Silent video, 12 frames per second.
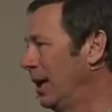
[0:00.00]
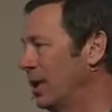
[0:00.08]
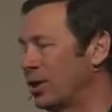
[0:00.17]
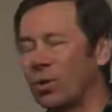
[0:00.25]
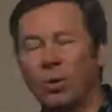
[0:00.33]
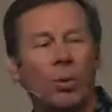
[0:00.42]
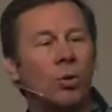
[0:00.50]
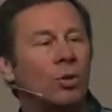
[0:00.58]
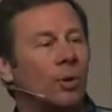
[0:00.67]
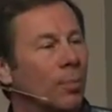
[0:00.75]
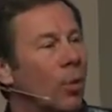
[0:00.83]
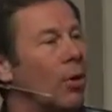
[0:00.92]
And so, the
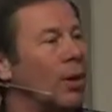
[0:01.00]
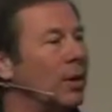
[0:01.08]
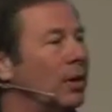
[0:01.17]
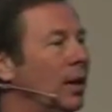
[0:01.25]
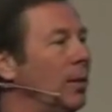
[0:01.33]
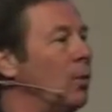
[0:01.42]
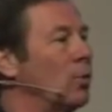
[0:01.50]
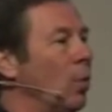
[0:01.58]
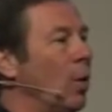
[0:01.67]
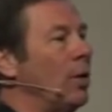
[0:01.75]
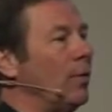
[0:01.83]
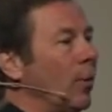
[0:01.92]
most important and the most
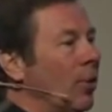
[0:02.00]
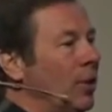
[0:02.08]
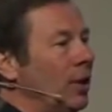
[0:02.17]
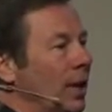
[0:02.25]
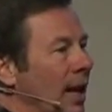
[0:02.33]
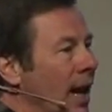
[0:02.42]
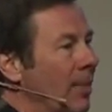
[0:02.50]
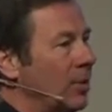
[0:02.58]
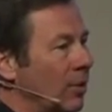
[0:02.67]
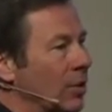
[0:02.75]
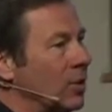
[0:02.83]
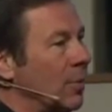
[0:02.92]
wonderful thing that
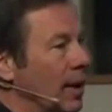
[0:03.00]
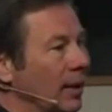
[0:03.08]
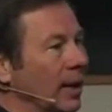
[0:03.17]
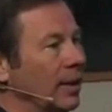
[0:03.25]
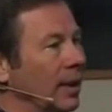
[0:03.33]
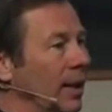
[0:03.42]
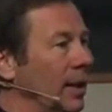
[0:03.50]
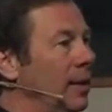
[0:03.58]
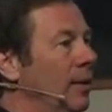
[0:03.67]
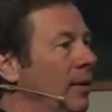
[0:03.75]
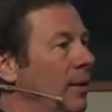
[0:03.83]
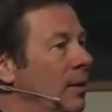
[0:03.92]
happened to this man that
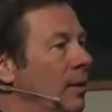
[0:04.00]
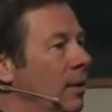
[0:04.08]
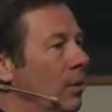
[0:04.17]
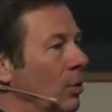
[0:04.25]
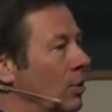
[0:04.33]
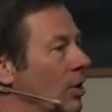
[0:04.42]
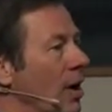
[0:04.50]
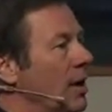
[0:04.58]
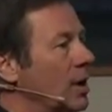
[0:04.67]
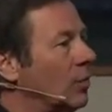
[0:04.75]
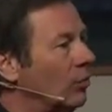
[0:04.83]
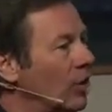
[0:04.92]
day was not
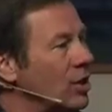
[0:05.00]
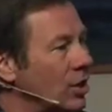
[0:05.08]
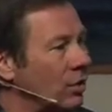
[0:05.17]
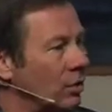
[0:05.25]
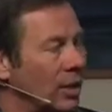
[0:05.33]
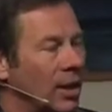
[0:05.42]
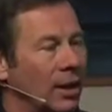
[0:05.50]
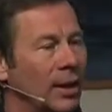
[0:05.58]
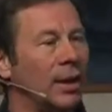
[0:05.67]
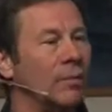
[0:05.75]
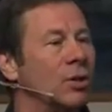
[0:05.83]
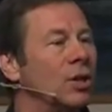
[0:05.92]
his physical
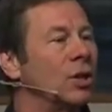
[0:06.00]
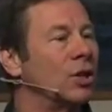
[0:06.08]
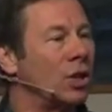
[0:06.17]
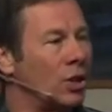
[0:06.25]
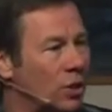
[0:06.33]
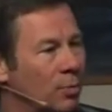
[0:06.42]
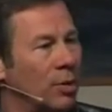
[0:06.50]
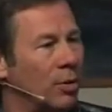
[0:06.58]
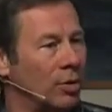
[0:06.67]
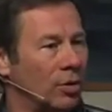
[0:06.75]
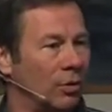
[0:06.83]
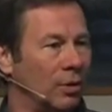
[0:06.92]
healing, it was his
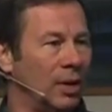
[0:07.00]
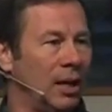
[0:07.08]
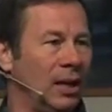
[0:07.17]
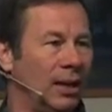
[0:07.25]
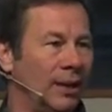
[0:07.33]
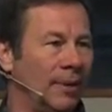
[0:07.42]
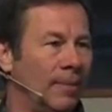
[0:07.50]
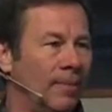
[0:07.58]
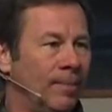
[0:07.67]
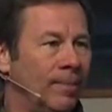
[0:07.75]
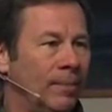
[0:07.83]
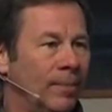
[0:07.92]
spiritual healing,
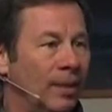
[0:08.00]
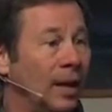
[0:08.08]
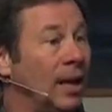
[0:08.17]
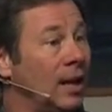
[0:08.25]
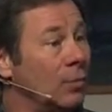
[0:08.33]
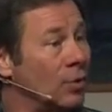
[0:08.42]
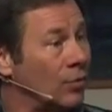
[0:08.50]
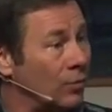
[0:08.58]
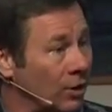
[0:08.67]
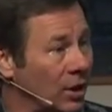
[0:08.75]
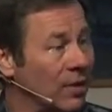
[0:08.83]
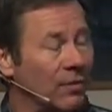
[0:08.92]
that he was
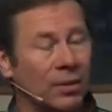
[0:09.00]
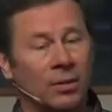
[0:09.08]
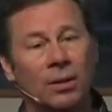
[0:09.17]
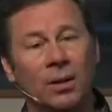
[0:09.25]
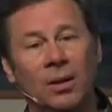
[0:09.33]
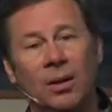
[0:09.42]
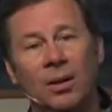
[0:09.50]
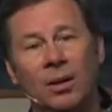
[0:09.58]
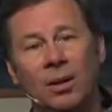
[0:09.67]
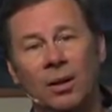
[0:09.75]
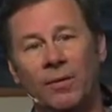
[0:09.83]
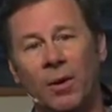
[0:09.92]
forgiven
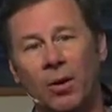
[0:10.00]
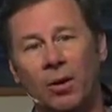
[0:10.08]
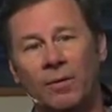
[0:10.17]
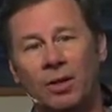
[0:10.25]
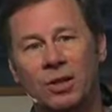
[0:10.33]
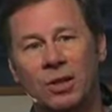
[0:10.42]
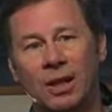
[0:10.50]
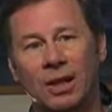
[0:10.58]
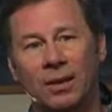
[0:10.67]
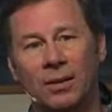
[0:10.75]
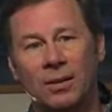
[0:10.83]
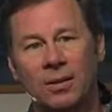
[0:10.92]
of all of his
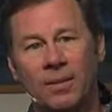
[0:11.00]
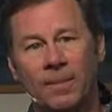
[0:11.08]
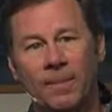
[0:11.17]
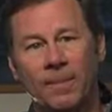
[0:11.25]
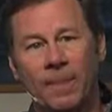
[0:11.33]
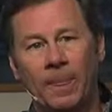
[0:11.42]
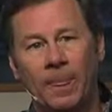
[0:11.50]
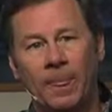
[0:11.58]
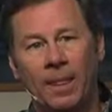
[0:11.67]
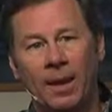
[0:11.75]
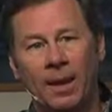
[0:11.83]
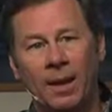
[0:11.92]
sins.
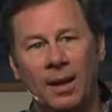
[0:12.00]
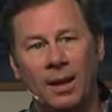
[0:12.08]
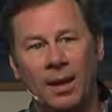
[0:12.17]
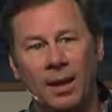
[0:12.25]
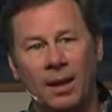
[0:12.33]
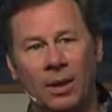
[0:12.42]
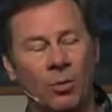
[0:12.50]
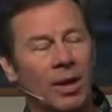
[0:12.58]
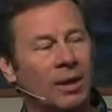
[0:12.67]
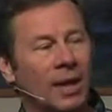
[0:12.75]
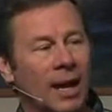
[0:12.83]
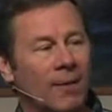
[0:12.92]
Isn't it
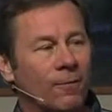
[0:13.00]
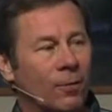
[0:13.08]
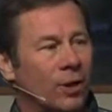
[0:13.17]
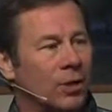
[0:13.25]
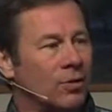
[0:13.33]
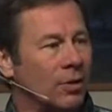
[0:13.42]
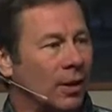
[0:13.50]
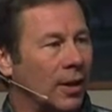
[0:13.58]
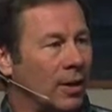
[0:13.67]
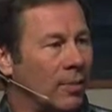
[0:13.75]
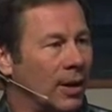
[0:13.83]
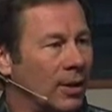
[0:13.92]
great to have friends that
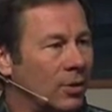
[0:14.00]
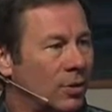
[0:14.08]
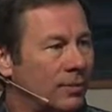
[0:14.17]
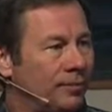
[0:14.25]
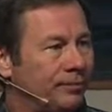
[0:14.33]
care about you?